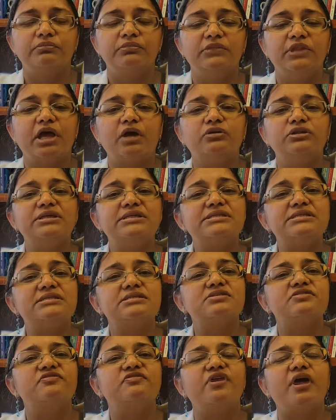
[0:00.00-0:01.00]
Now, this
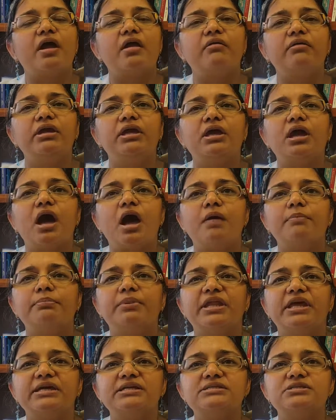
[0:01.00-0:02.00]
is a very
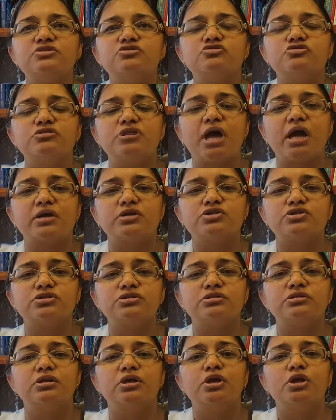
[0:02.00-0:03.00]
complex
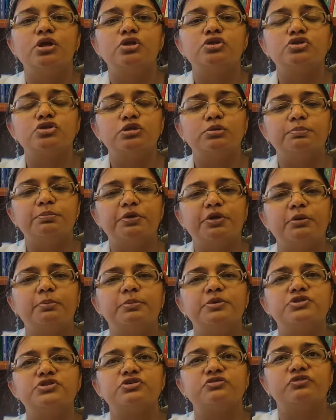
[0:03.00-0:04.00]
introduction to the
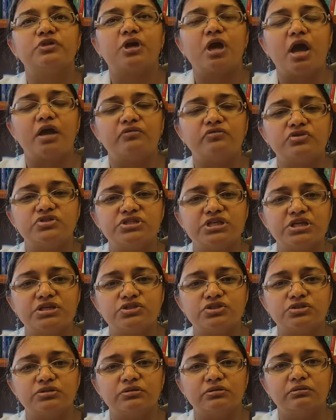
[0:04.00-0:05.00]
purpose of the
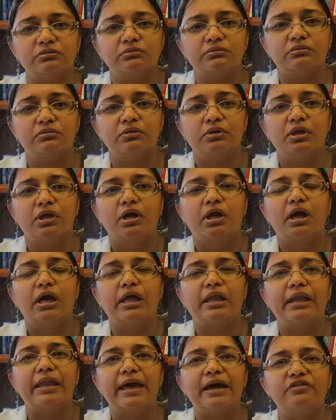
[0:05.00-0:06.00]
conversation.
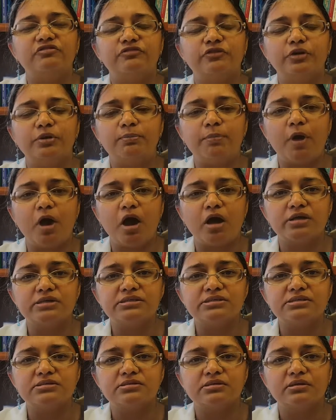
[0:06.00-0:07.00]
Allow for a
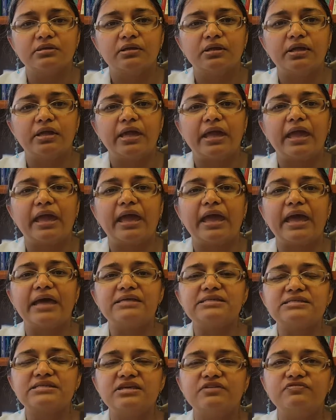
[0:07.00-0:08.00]
pause.
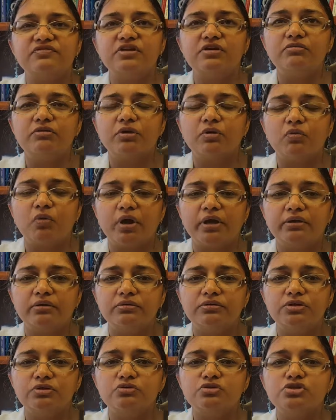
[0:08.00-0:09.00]
Ask if they require
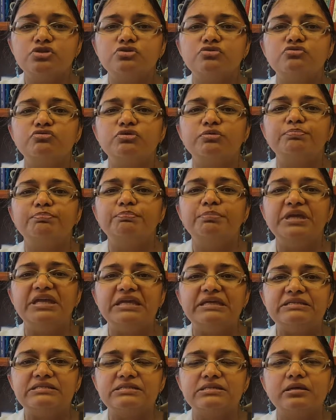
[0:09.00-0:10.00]
you to
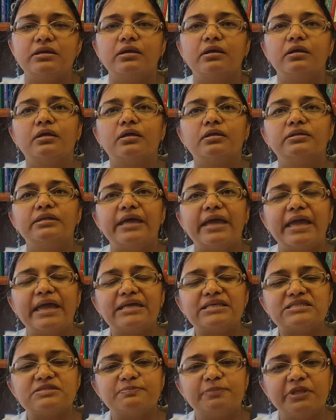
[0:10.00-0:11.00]
repeat the
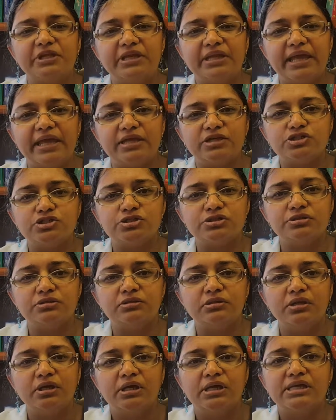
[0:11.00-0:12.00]

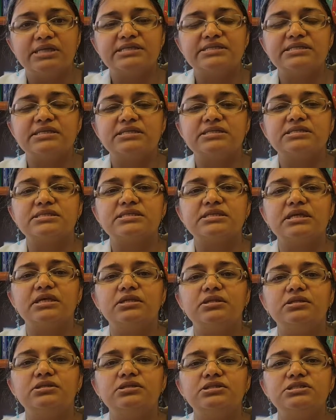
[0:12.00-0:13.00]
explanation, since
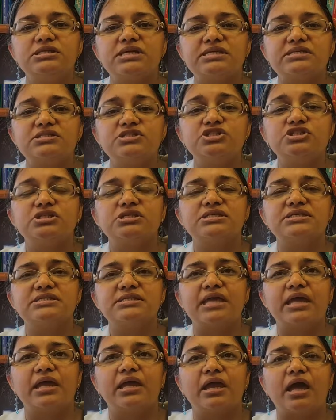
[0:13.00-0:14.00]
it doesn't just
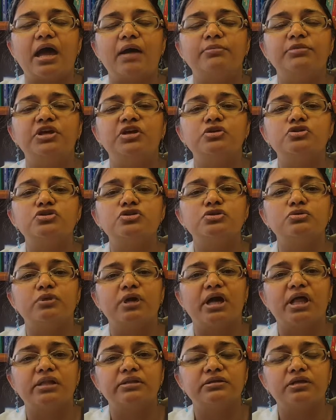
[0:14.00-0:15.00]
say, "I'm here to do a
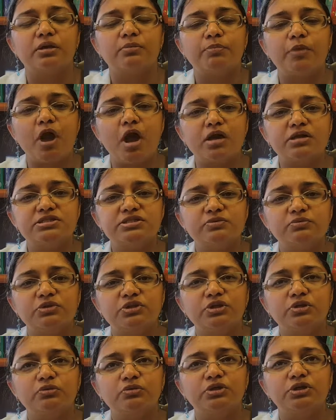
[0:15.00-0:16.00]
healthcare proxy
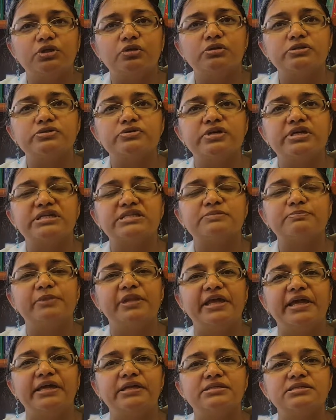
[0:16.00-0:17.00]
with you." It also
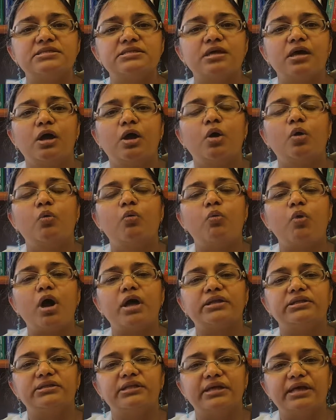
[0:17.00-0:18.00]
explains
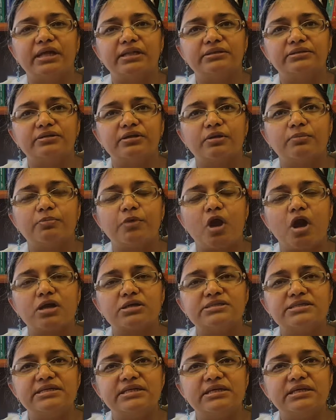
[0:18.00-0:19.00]
what the healthcare
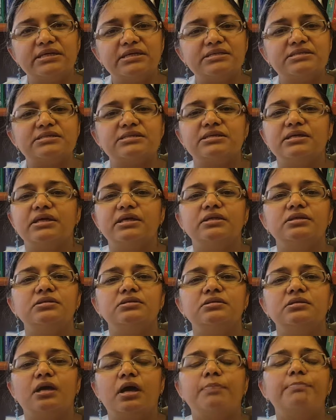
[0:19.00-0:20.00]
proxy is
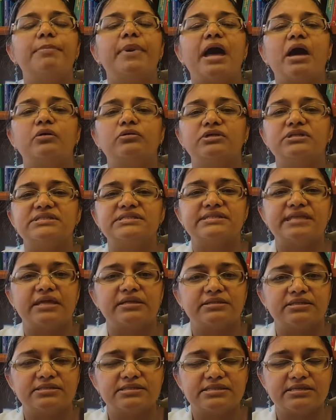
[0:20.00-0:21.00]
in about a
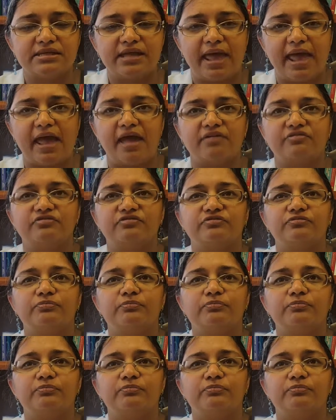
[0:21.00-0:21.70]
sentence and a half.